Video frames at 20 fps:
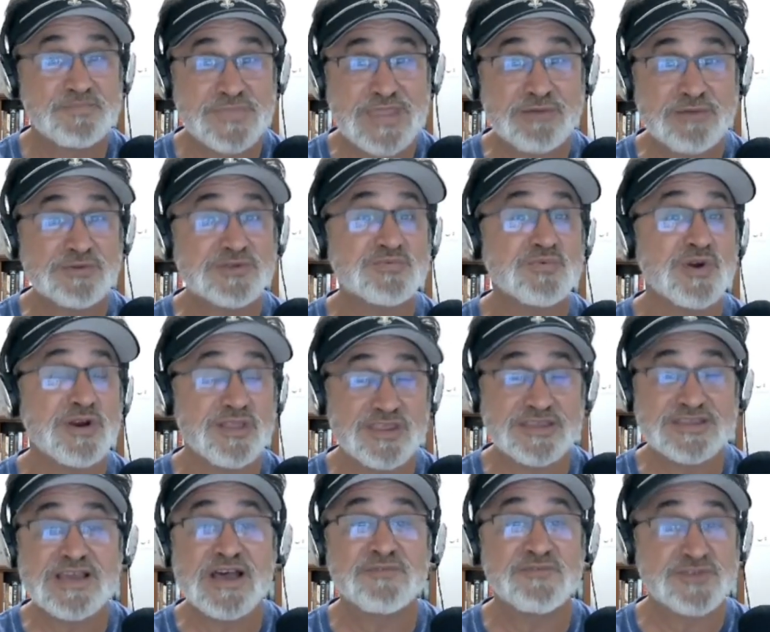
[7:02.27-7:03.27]
one of
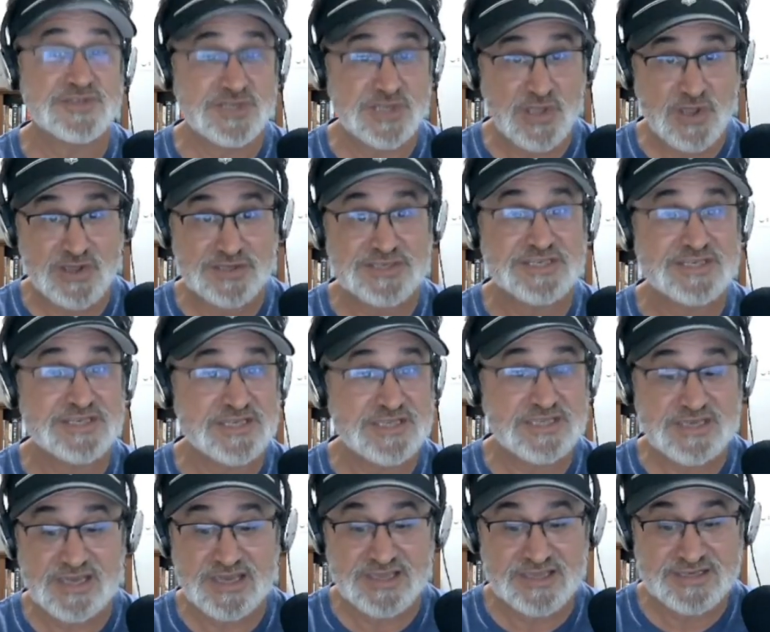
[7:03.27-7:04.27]
the toughest losses
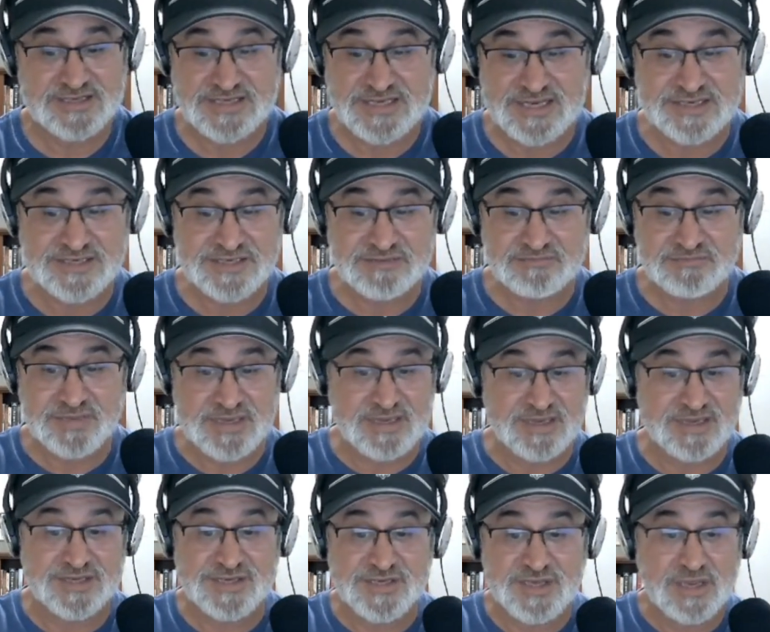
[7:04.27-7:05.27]
of the season
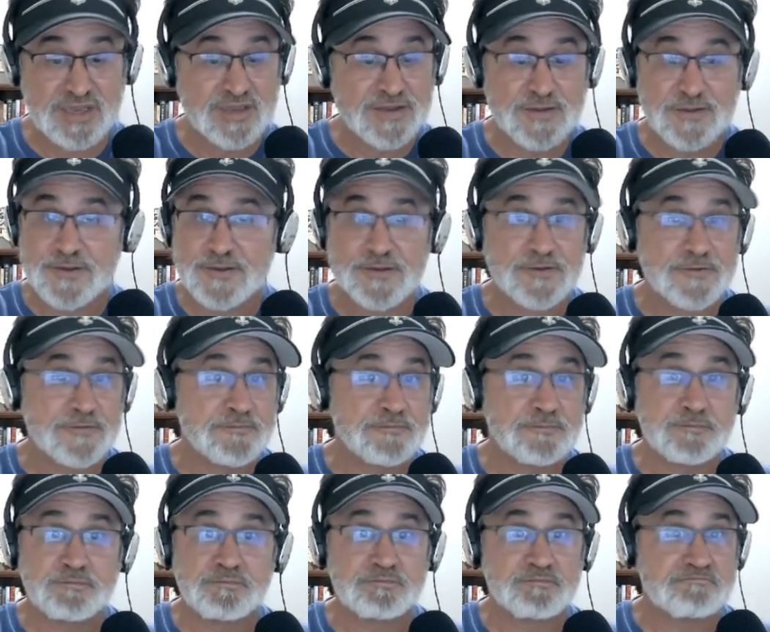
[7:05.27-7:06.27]
because
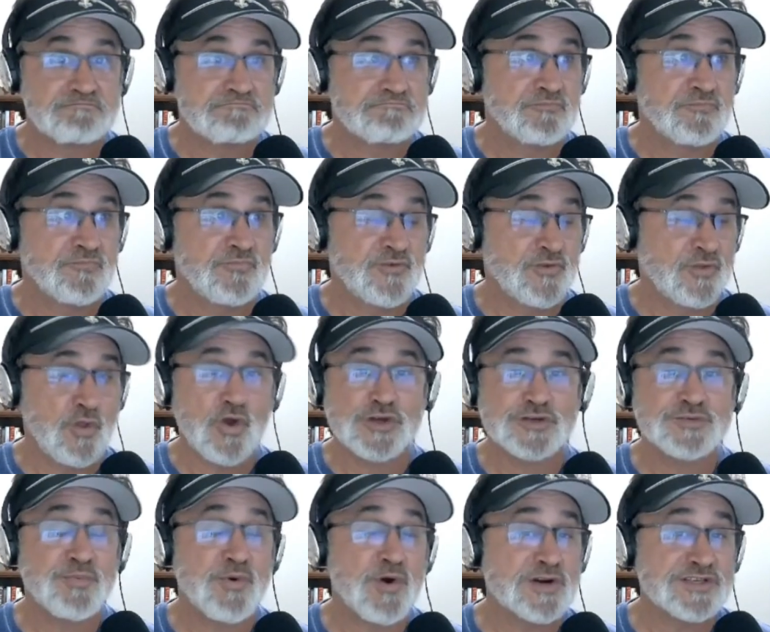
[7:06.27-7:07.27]
for
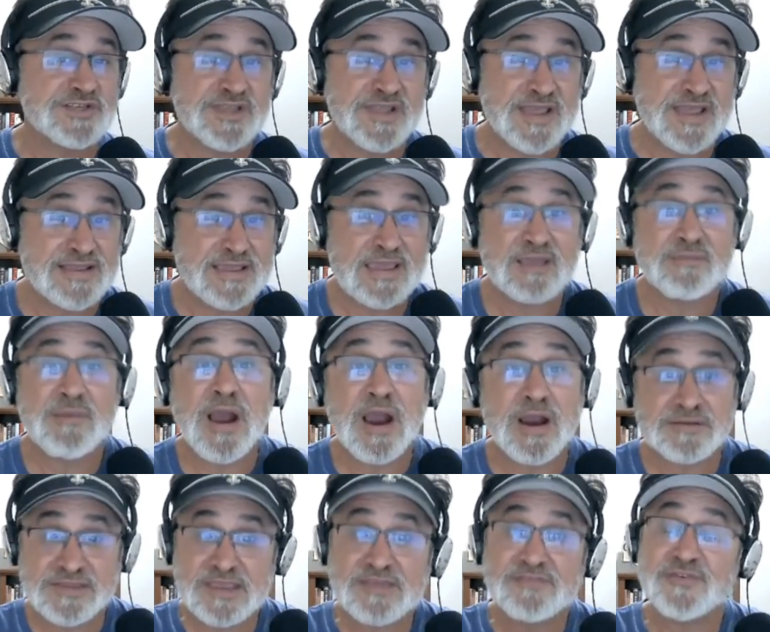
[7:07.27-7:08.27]
large parts of that game,
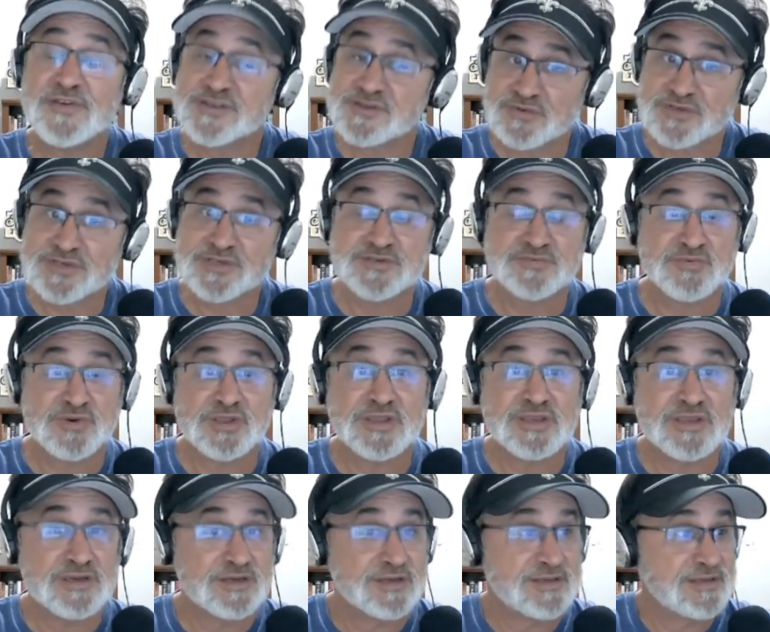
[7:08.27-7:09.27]
our defense, which is
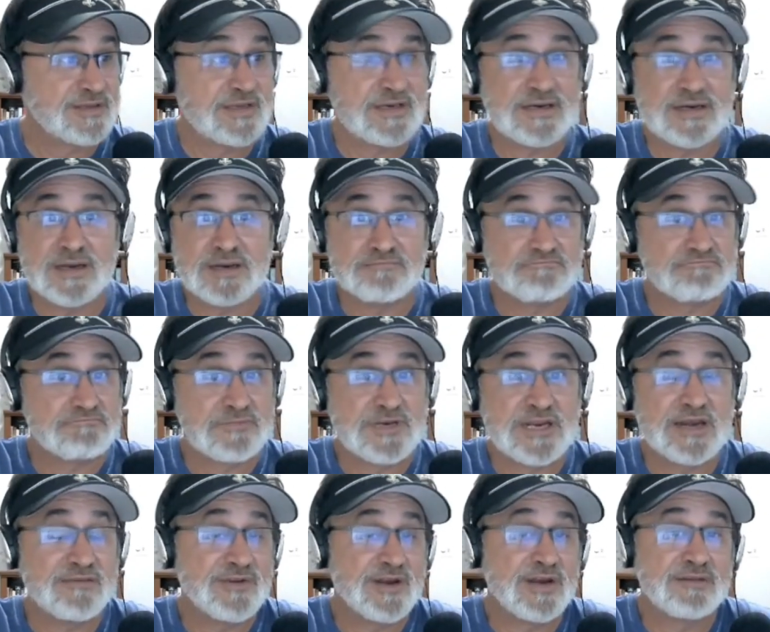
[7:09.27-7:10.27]
really good, didn't
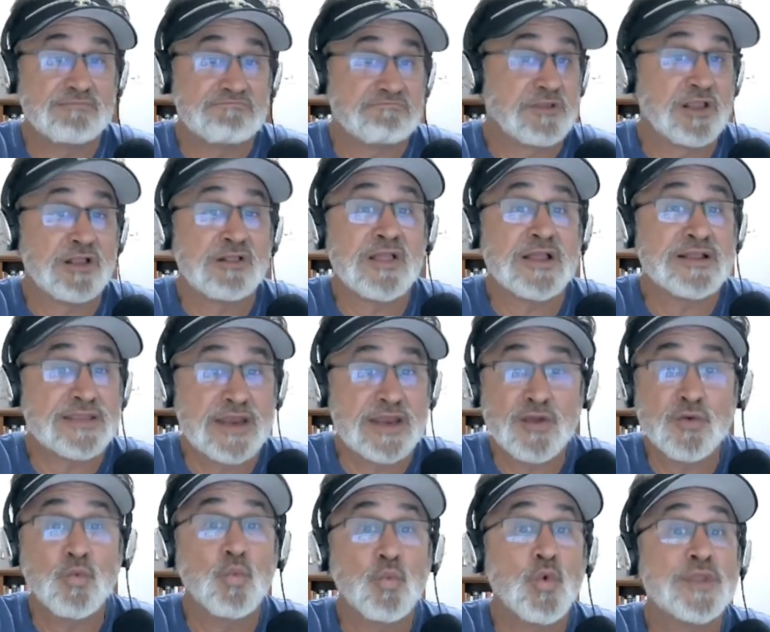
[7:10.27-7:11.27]
even look like they
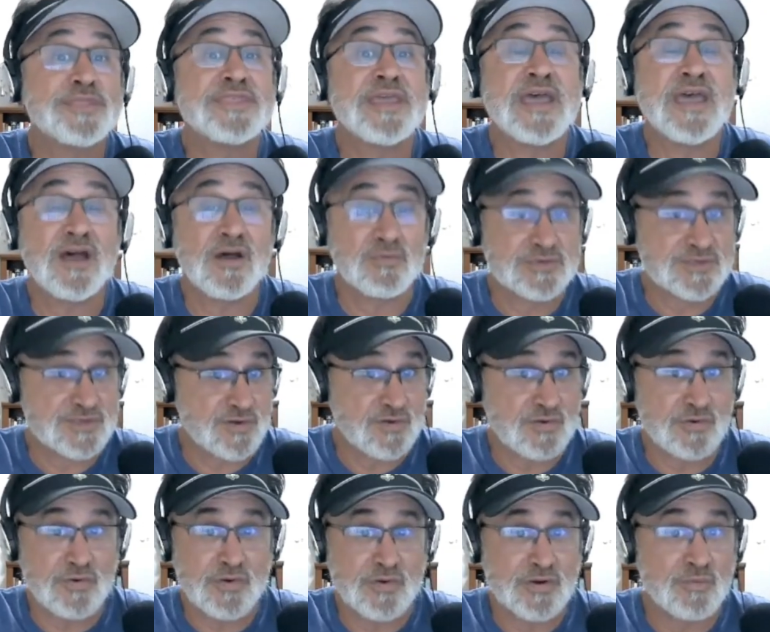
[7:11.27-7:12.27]
knew what the hell was
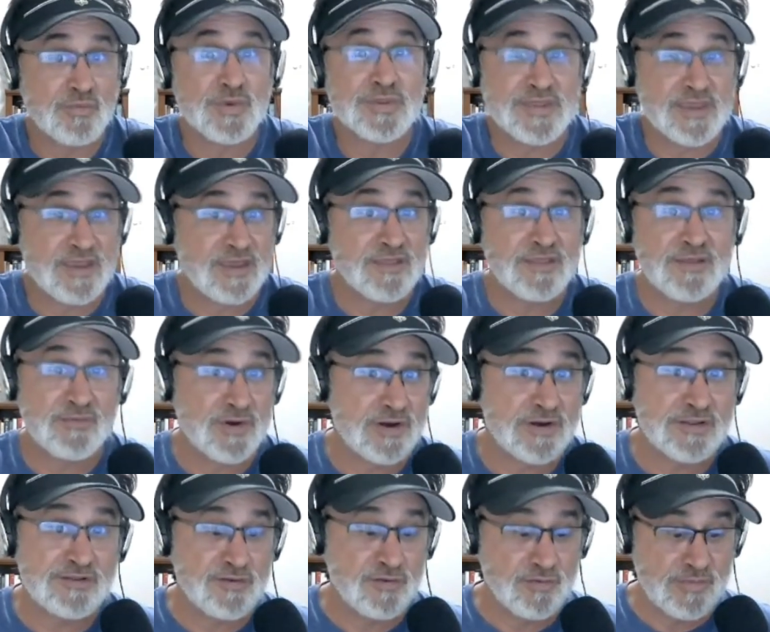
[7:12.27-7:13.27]
going on or what the hell they were
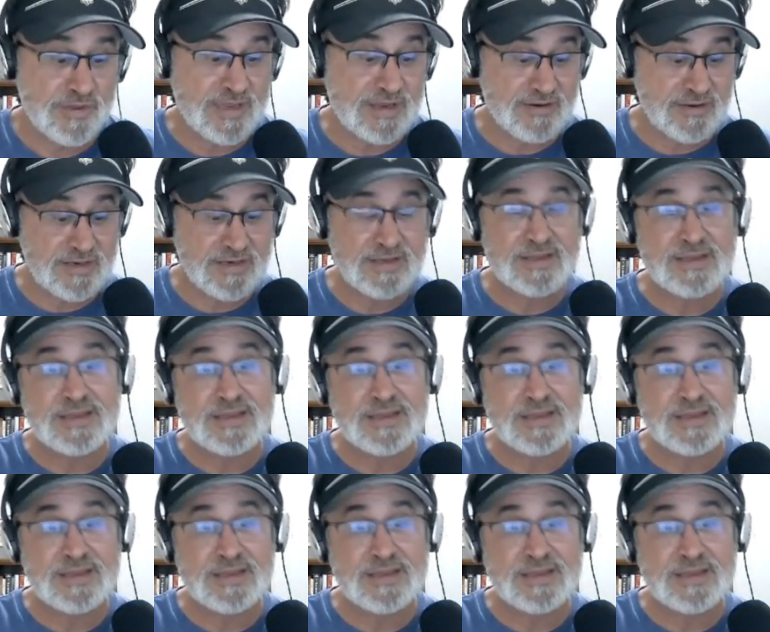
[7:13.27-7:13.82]
going to do about it.